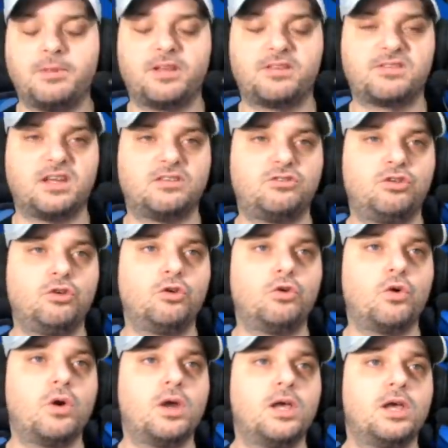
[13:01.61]
Let's get
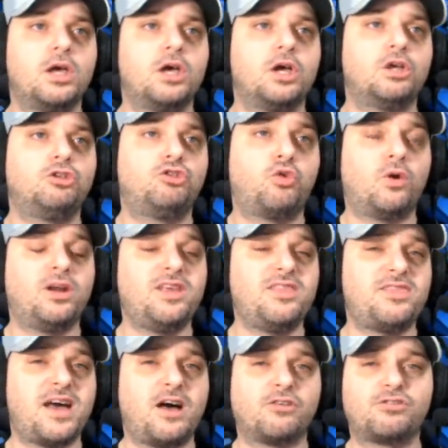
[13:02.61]
to
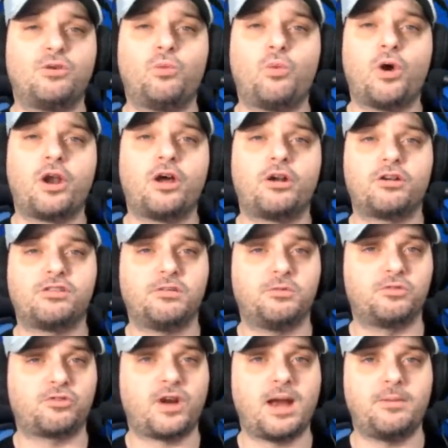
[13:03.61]
20,100
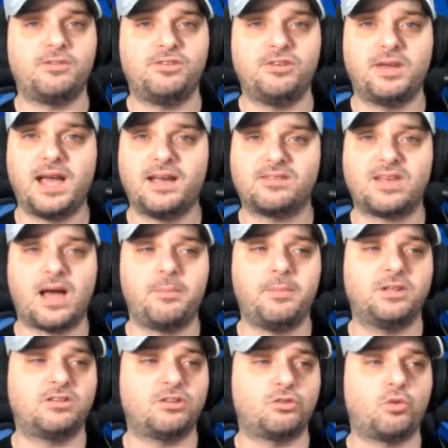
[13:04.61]
subscribers. You guys got
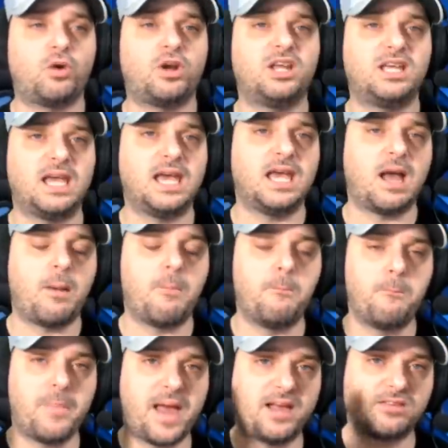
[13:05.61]
me to 20K. A
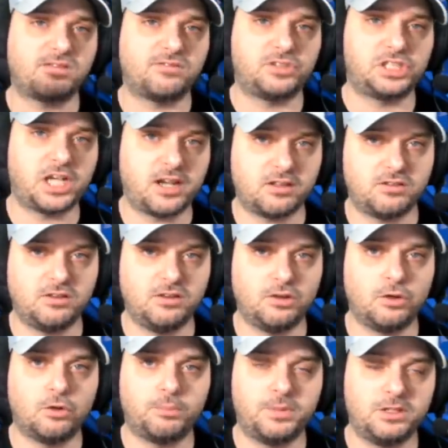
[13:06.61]
massive shout out to
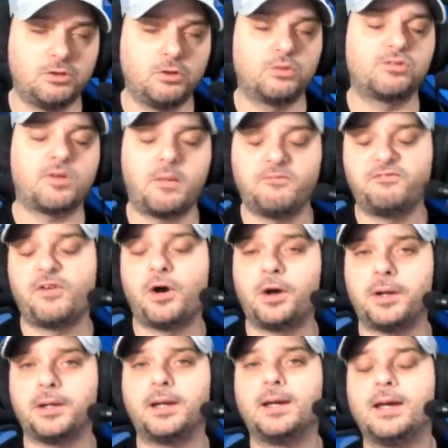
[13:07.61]
you. Be doing something
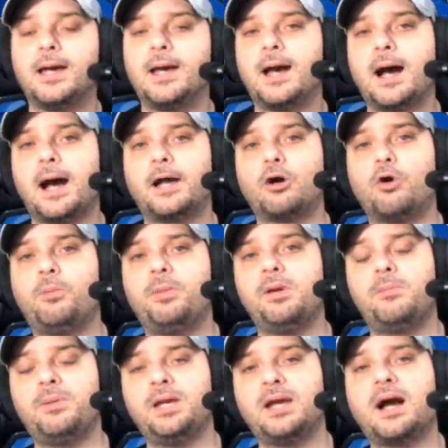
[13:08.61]
fun on
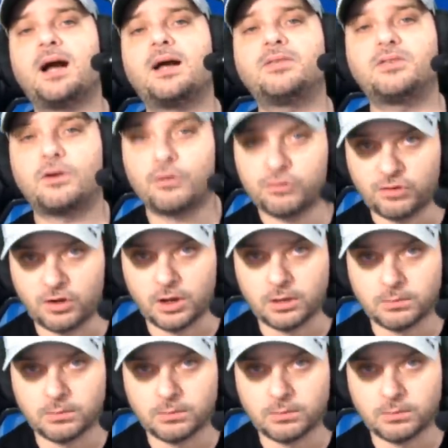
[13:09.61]
OPP on Thursday.